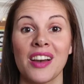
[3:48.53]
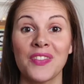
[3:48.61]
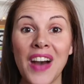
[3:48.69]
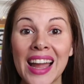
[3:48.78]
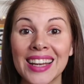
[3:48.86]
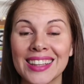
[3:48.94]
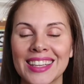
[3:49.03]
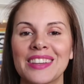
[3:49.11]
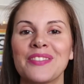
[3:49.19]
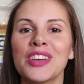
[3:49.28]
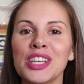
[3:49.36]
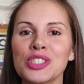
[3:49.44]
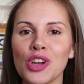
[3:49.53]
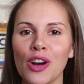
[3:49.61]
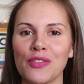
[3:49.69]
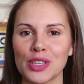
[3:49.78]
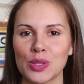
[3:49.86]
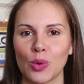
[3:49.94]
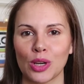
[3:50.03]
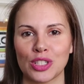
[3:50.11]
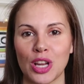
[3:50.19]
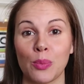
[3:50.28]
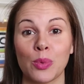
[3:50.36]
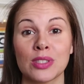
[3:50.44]
Finally, finish off this
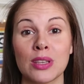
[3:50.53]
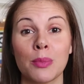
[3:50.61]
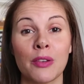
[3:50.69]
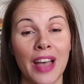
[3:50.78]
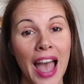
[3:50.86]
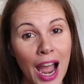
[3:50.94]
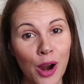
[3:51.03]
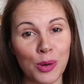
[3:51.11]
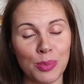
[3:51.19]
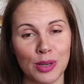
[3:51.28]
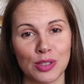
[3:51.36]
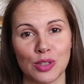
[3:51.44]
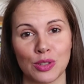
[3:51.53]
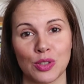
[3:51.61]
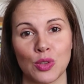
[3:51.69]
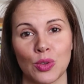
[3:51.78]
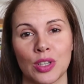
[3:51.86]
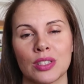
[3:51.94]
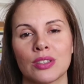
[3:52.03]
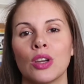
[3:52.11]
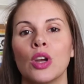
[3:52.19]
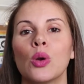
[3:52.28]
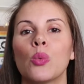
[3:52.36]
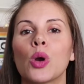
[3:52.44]
workshop with some of our personal stories,
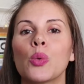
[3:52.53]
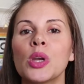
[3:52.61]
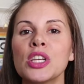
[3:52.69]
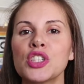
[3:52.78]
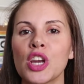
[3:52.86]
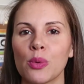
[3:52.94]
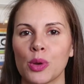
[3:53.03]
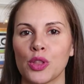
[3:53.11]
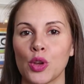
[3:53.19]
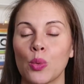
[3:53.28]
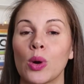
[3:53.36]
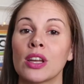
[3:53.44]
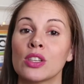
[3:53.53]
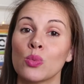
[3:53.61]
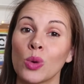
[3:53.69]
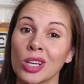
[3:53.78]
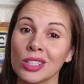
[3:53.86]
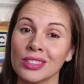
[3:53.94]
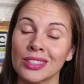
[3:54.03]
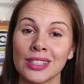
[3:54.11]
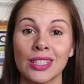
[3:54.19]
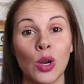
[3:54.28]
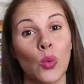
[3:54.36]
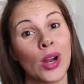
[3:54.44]
where we share with you what has worked,
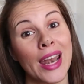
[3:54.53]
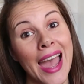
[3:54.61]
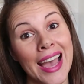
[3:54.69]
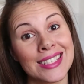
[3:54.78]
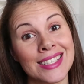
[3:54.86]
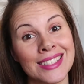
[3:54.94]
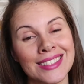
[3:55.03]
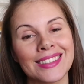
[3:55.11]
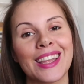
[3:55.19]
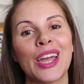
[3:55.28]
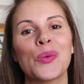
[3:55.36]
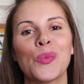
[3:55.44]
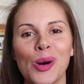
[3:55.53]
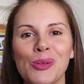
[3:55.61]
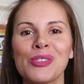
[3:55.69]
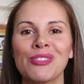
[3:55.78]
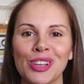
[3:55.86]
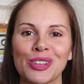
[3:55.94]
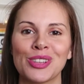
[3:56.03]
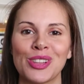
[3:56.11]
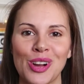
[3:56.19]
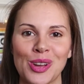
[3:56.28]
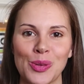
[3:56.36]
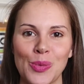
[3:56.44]
what hasn't, and what we've learned
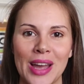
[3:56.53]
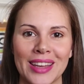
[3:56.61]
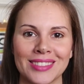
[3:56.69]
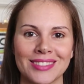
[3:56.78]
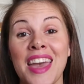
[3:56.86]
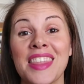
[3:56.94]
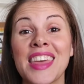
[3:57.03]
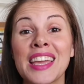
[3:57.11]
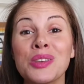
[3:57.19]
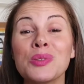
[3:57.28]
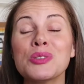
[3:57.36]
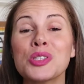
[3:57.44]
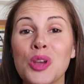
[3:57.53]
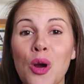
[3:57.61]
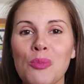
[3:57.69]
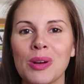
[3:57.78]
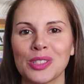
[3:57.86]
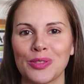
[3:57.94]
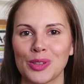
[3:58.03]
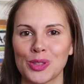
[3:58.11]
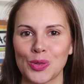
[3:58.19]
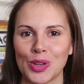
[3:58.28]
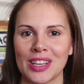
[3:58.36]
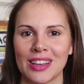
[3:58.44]
along the way. Thank you so much for
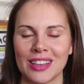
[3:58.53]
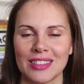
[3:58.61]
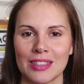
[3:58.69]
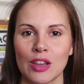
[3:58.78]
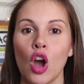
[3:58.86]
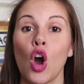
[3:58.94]
joining us.